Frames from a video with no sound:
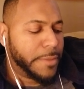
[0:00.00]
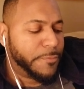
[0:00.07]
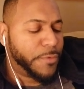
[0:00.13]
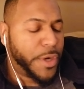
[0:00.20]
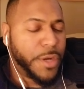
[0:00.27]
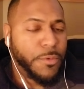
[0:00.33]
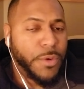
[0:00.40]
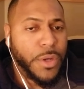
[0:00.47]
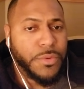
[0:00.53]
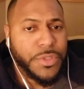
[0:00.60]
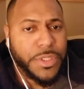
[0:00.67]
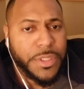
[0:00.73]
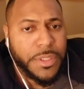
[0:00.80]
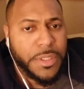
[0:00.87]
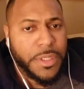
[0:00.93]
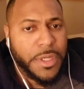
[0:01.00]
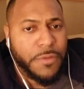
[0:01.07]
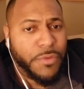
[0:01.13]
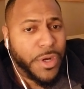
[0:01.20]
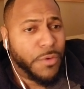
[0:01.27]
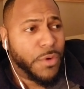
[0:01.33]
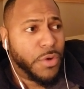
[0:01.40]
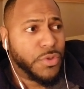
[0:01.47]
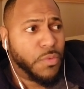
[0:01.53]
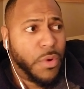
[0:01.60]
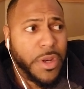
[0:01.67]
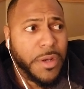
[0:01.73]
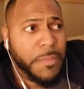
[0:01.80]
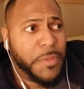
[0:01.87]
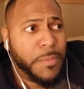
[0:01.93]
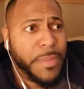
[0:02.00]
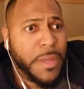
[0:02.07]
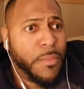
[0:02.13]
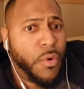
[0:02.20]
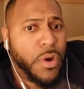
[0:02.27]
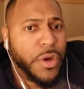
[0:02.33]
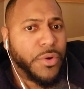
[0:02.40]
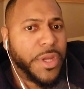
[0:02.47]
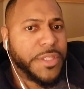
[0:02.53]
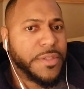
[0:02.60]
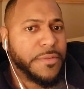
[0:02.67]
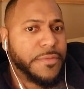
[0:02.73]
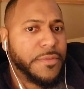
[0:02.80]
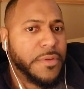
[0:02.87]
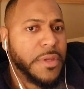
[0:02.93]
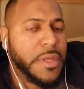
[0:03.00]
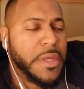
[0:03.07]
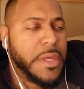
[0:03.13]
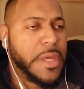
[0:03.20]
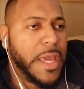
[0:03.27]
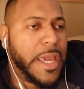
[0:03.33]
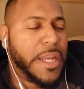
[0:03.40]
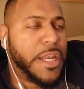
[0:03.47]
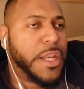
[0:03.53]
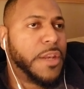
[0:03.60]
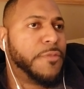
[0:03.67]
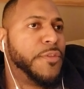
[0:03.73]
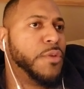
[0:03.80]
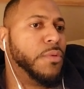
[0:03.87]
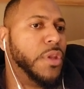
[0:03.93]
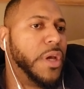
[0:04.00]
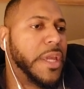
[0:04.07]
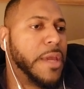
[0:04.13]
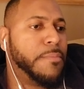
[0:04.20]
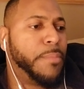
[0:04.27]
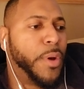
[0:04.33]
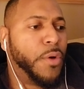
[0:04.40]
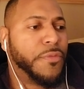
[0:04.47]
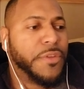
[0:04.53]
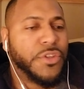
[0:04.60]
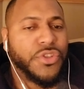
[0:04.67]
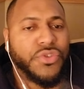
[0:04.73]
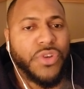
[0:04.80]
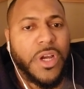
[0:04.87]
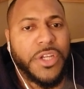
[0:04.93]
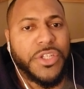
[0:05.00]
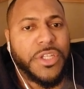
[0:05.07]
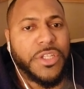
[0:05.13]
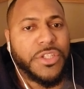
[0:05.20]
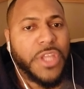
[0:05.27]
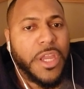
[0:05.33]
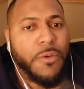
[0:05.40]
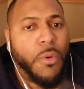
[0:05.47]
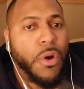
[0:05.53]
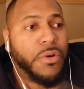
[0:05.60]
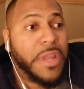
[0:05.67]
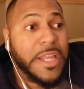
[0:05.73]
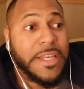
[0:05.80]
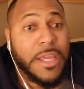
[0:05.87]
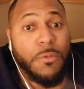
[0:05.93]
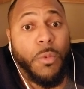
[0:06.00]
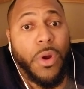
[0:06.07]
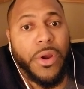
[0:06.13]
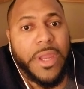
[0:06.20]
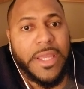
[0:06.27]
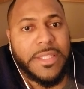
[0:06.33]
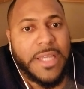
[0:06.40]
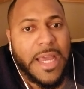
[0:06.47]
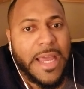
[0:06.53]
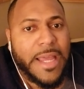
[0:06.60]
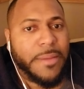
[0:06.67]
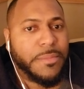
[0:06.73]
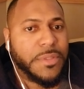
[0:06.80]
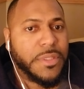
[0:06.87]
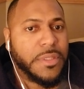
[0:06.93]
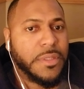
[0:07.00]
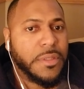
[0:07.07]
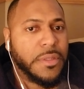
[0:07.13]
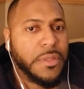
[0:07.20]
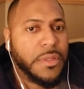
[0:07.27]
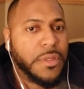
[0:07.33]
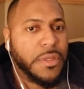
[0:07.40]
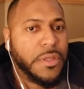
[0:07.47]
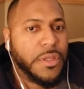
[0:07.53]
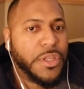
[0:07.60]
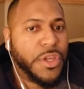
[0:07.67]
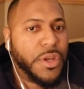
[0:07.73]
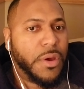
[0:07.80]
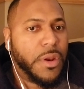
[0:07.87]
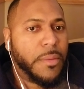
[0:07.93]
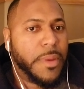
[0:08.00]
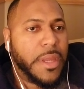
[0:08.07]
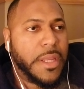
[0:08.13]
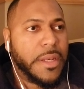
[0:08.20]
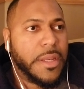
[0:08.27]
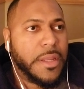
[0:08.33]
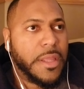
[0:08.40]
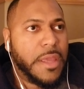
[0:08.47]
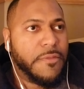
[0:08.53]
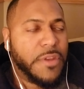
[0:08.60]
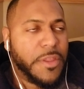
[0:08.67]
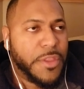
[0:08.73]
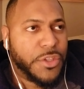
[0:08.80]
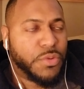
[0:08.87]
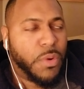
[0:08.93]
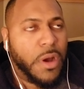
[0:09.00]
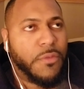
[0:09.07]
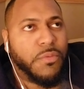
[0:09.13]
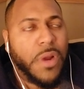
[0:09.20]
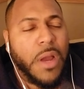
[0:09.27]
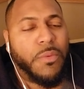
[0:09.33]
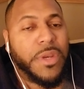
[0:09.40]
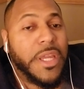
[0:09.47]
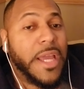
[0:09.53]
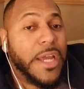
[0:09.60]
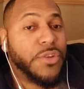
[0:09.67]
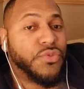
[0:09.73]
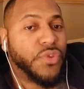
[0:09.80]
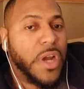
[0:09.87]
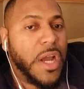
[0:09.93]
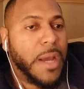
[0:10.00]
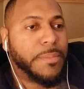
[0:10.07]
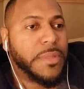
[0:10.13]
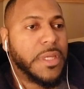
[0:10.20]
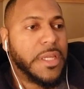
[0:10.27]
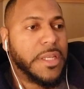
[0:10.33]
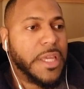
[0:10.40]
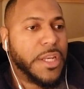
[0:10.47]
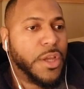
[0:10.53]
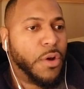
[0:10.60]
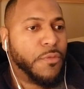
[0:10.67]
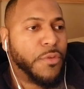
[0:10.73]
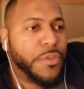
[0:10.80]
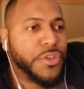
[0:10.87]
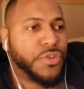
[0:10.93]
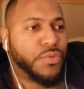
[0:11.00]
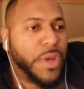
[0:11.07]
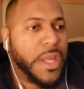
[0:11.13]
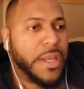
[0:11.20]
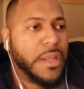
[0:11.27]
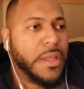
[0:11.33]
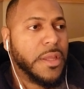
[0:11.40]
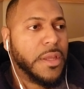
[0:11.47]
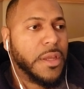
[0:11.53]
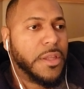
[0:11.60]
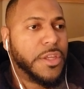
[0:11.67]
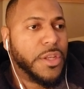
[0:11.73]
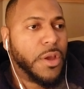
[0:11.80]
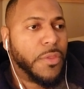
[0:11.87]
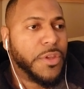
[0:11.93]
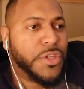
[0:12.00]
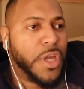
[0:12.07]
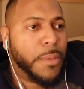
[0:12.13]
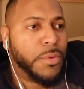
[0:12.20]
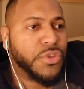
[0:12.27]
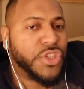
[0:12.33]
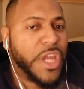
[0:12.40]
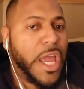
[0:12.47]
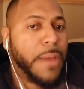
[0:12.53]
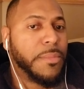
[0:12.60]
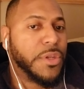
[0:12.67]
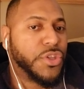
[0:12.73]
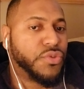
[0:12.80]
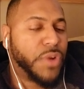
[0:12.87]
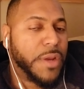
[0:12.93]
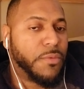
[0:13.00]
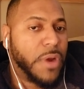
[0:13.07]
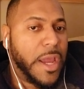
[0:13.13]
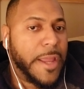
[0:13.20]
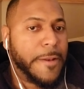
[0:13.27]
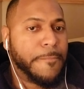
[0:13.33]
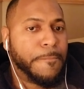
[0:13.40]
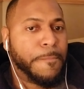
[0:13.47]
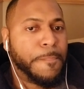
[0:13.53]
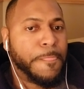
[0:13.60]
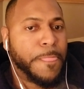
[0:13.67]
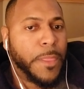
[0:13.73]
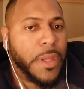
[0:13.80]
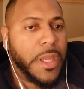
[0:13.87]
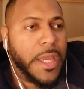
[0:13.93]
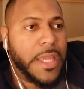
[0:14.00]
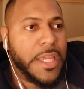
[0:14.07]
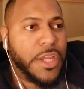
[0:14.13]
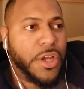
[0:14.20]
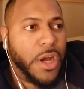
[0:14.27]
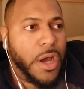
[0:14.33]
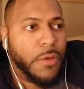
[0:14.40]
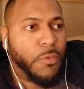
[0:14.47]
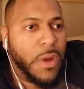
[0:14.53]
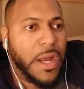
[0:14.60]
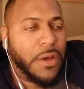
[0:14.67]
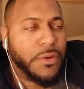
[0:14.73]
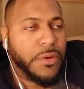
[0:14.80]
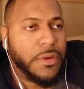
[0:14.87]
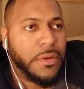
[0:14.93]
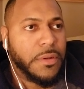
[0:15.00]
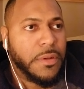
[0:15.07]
Freddie Roach. Freddie Roach wanted him to be more aggressive. And then if you look at both instructions, they work. They did work at times. You know what I mean? Even in the 12th round when he got dropped, he did go for the straight, you know, the double jab and the straight right. Okay, he caught Wilder.